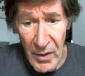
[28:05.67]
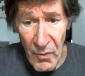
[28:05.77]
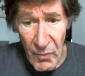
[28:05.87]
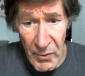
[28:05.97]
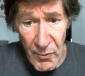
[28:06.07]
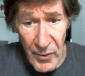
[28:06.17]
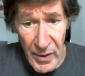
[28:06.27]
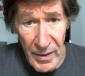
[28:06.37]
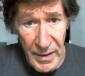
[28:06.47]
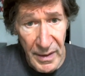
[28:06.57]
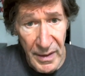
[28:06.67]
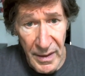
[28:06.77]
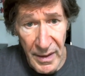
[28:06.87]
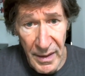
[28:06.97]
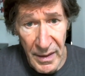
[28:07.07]
we really
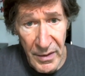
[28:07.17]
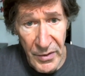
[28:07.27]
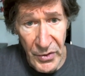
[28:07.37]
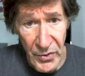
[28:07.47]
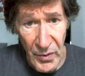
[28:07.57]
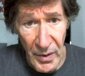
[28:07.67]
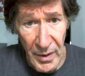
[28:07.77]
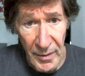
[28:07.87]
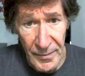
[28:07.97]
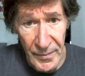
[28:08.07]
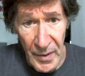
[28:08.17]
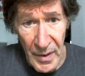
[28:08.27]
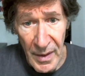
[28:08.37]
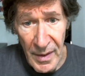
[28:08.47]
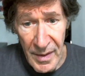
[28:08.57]
need to
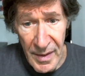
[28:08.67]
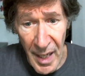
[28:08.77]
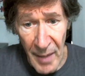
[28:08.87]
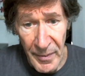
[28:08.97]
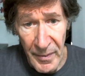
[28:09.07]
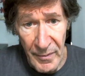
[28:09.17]
stop